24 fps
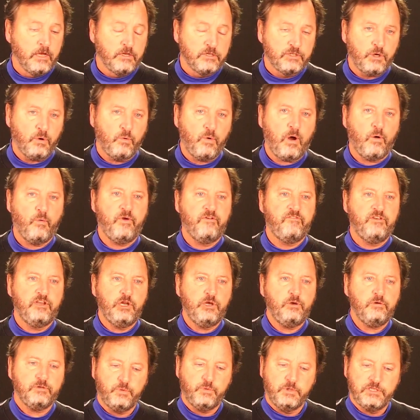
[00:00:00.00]
So what we
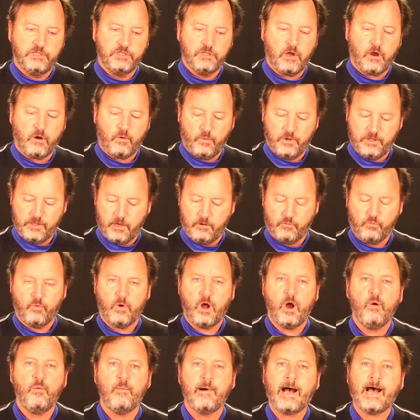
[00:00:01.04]
do is we start with a
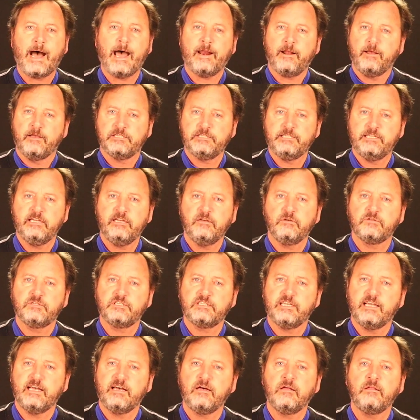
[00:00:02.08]
robot, a single
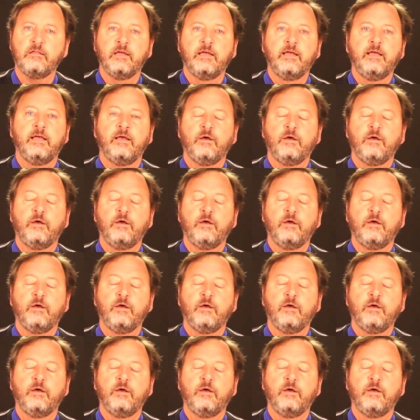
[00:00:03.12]
cell.